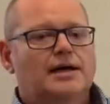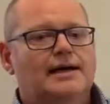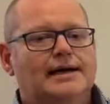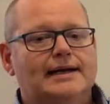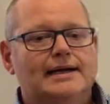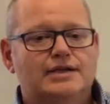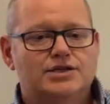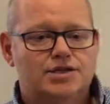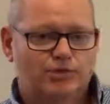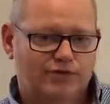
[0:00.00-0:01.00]
And
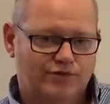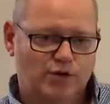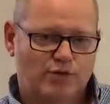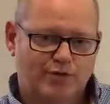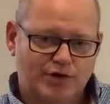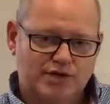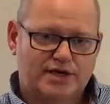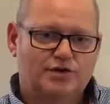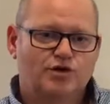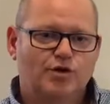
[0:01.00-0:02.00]
you will form a
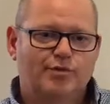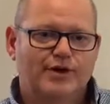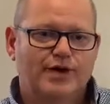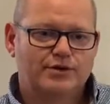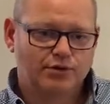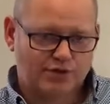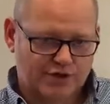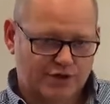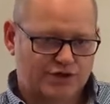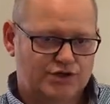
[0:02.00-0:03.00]
project group in
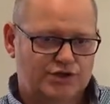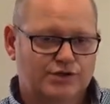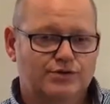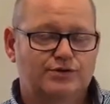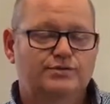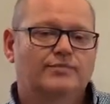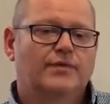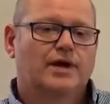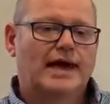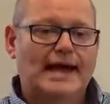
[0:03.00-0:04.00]
order to
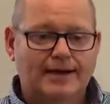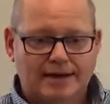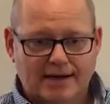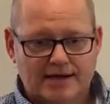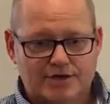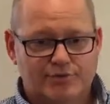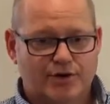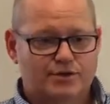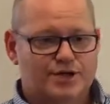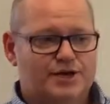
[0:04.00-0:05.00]
analyze a
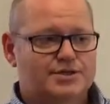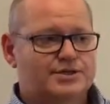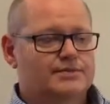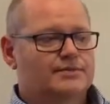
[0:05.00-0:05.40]
process,